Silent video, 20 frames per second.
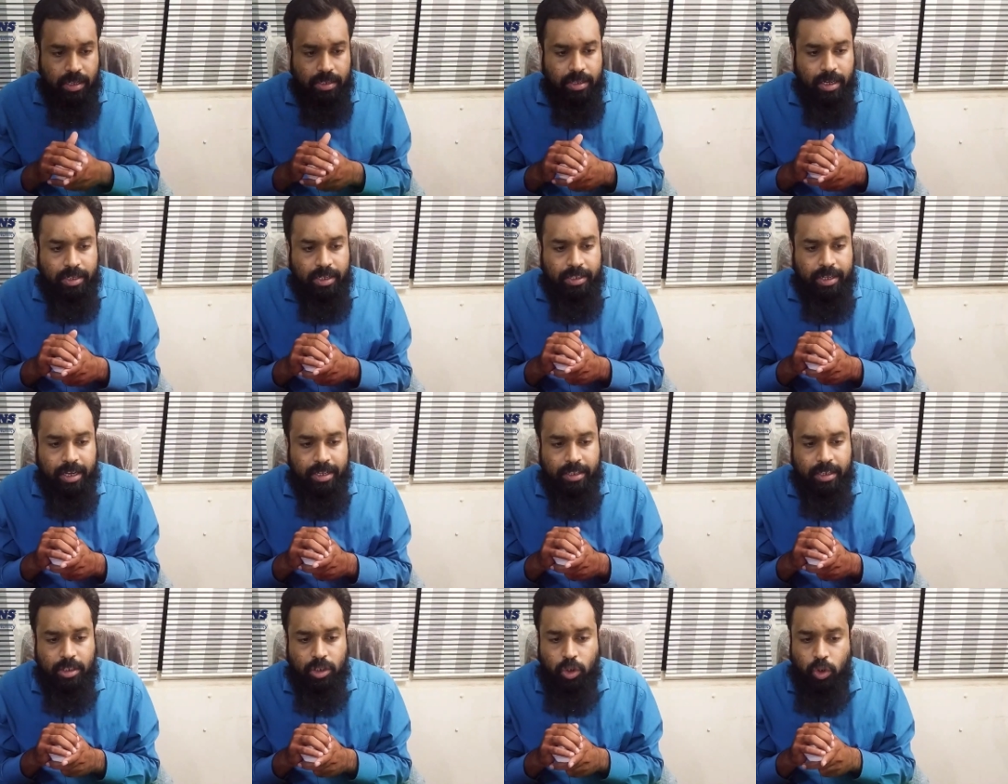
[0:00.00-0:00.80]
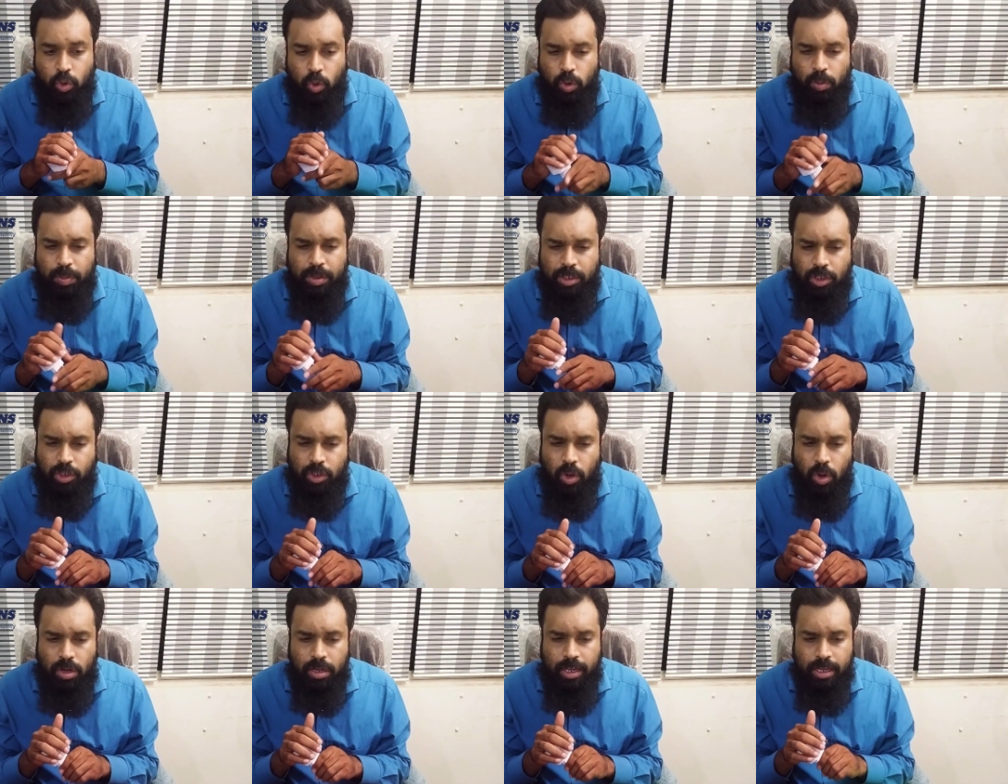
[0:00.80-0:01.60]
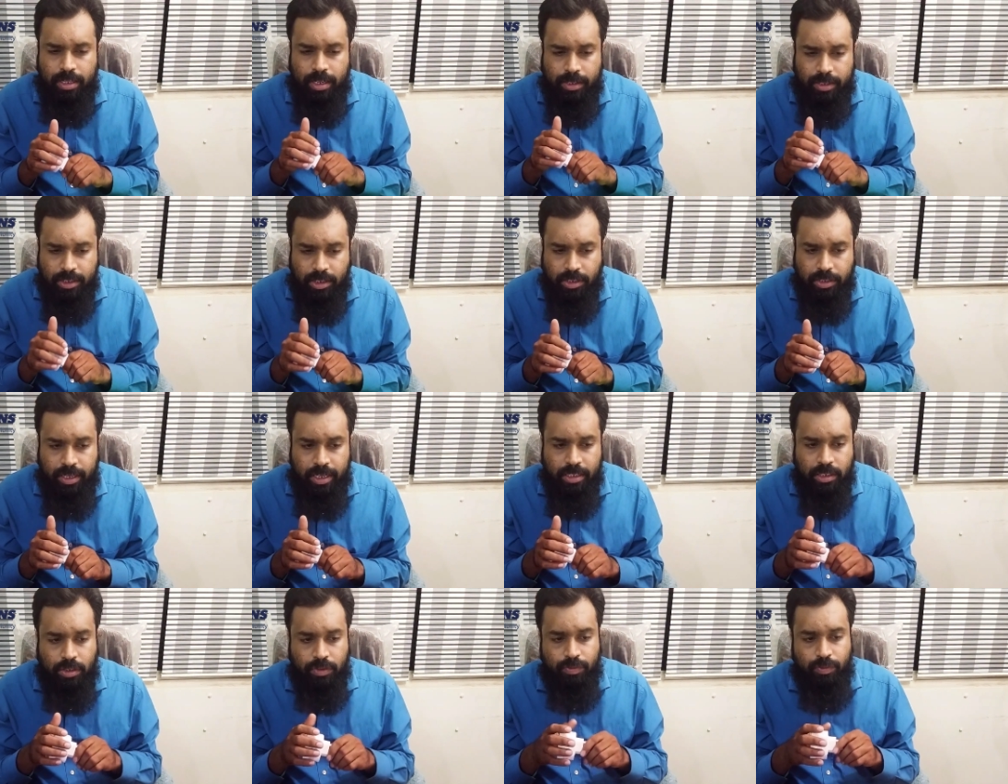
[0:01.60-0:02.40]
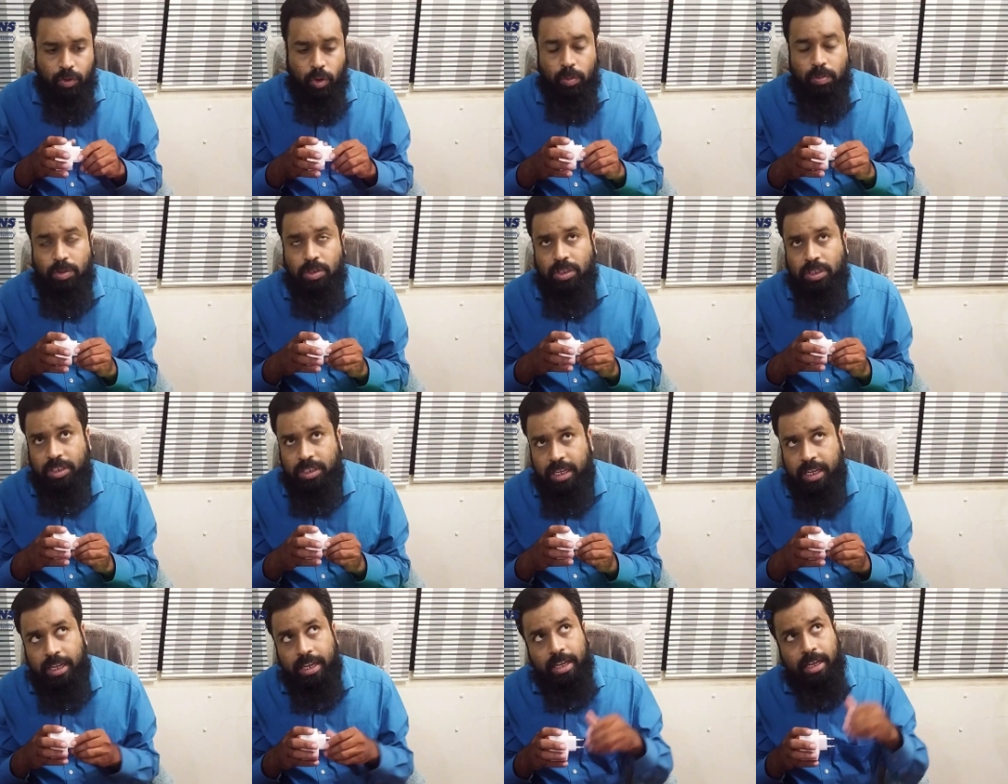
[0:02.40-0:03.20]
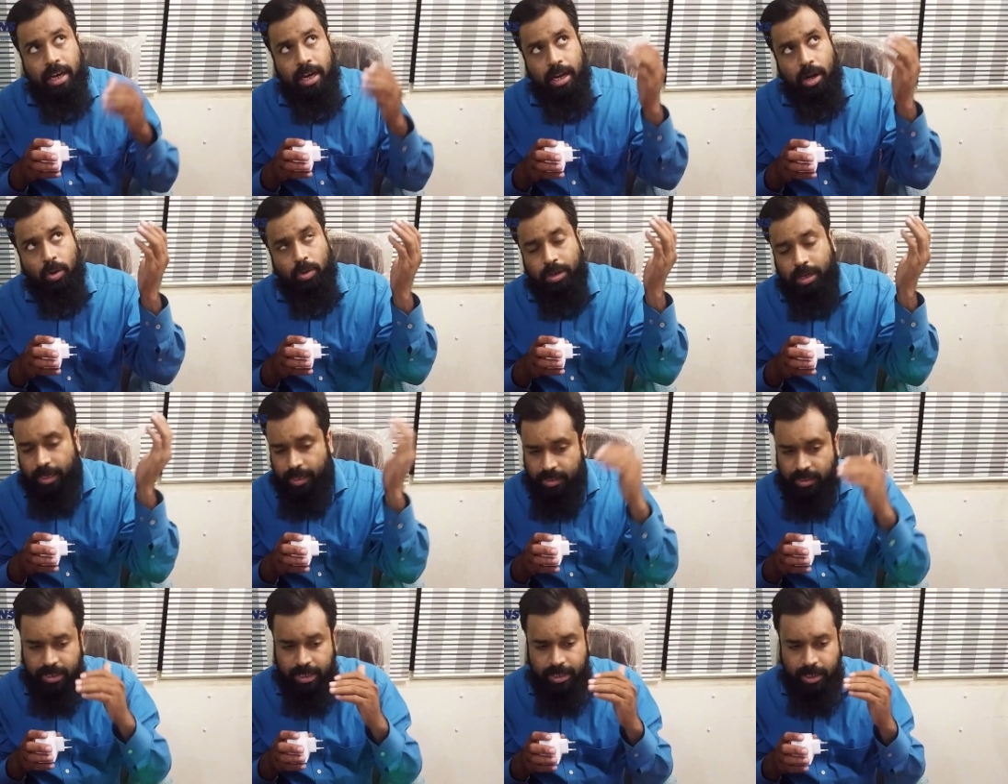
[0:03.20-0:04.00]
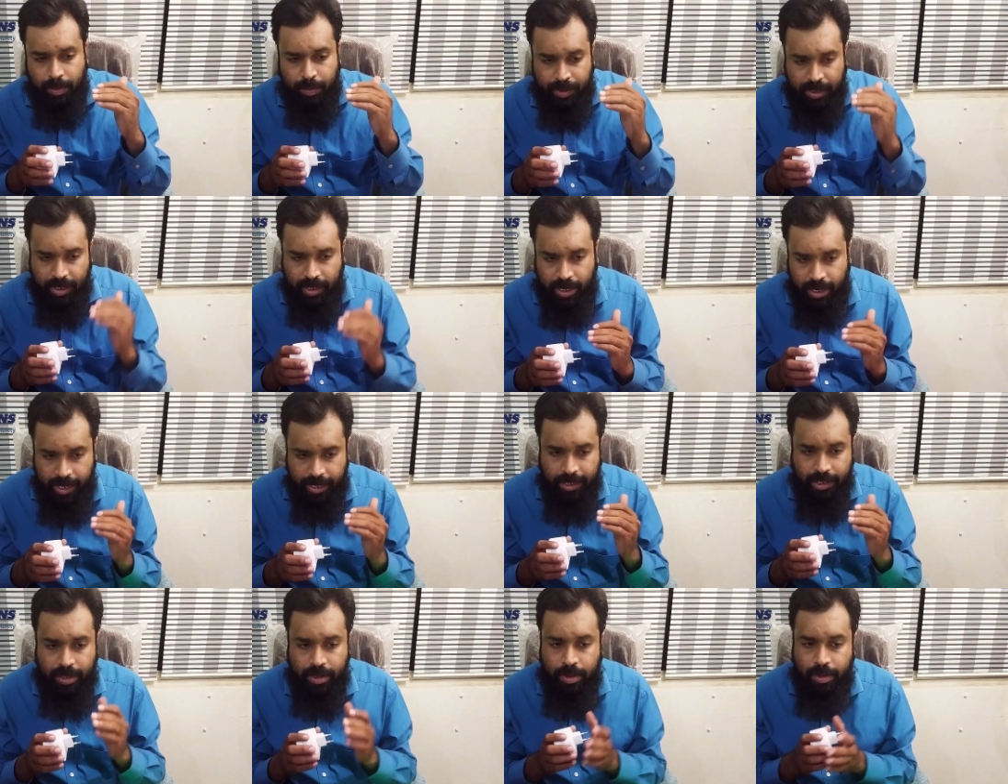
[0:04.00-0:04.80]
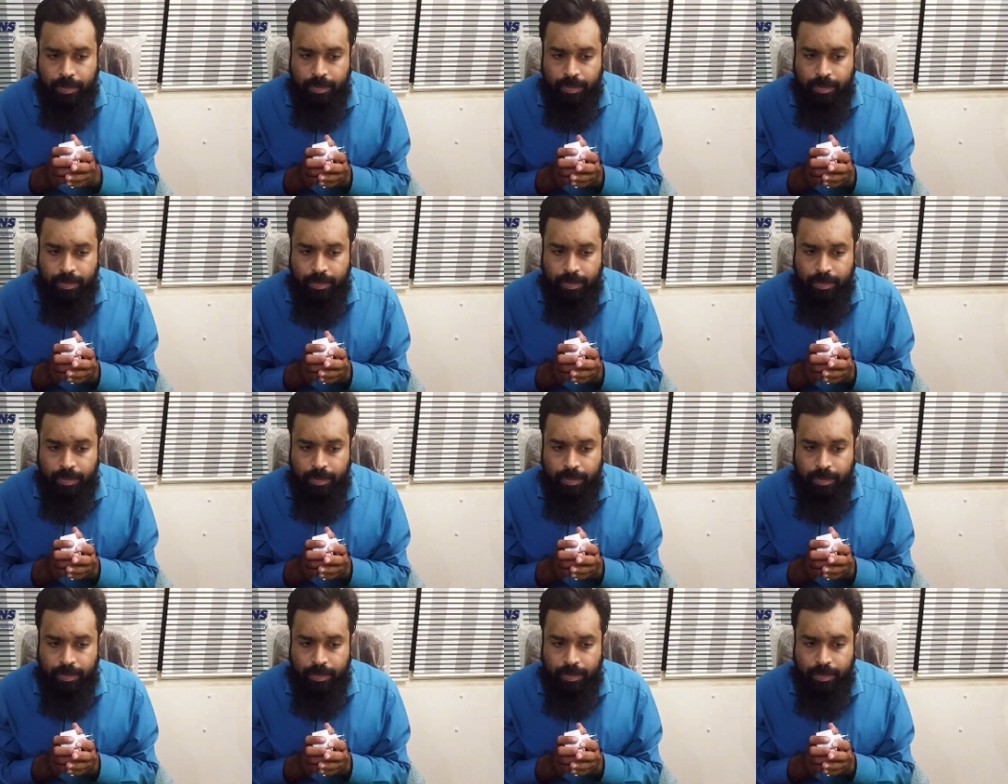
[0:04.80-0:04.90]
The detector should be installed in the distance from ceiling around 30 centimeter height